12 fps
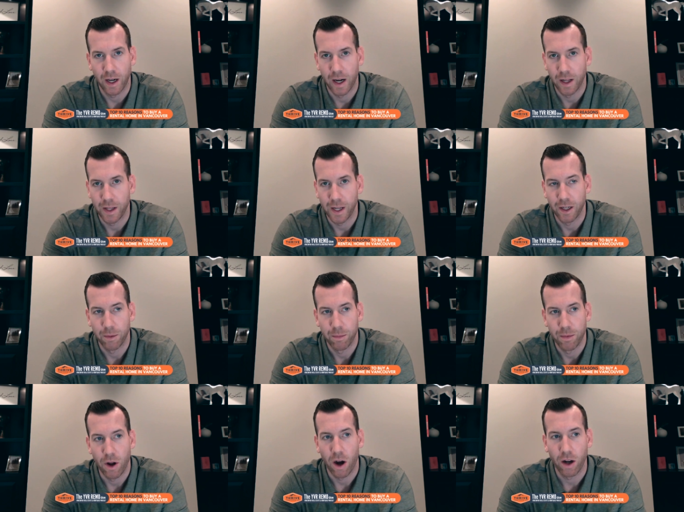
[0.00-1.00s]
They end up
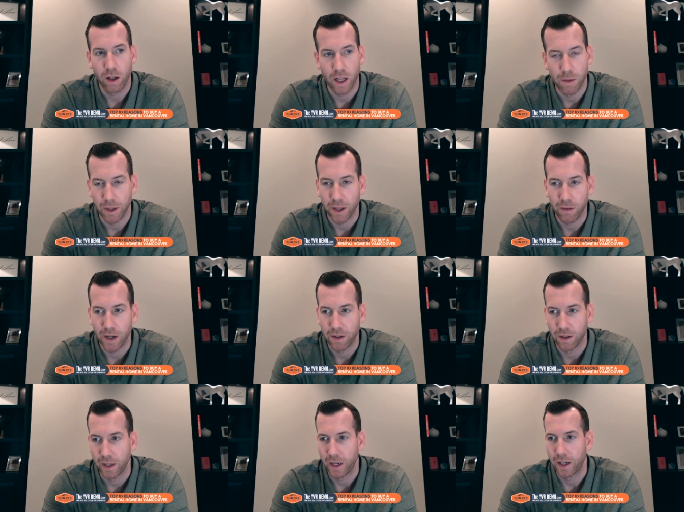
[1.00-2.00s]
not claiming their
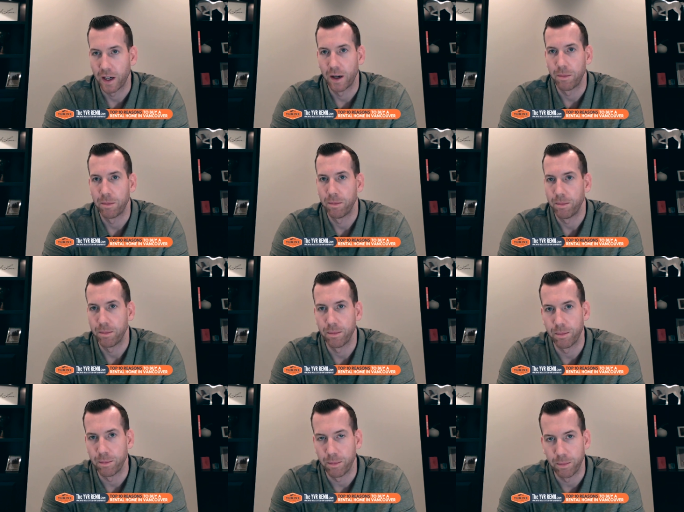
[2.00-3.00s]
rental income,
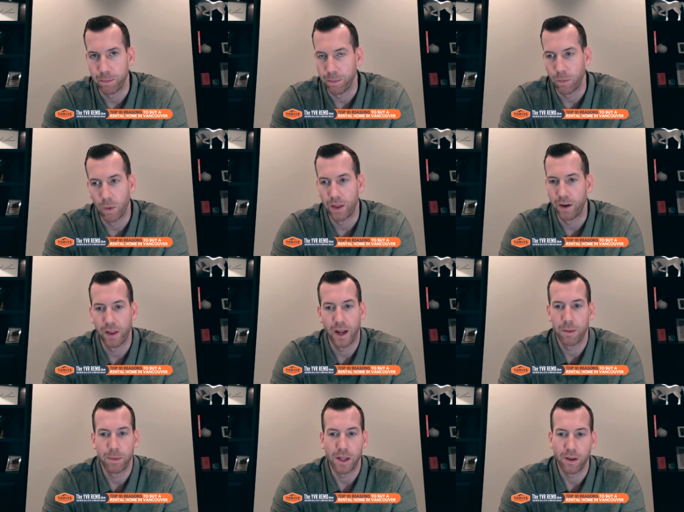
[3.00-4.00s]
whether
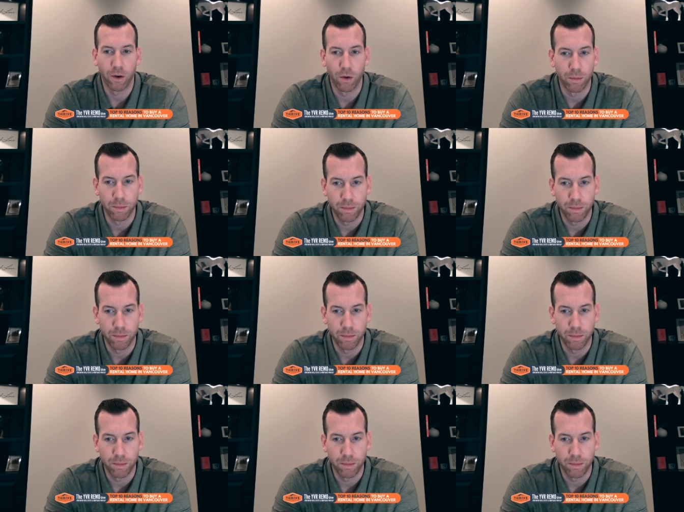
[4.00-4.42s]
that be their own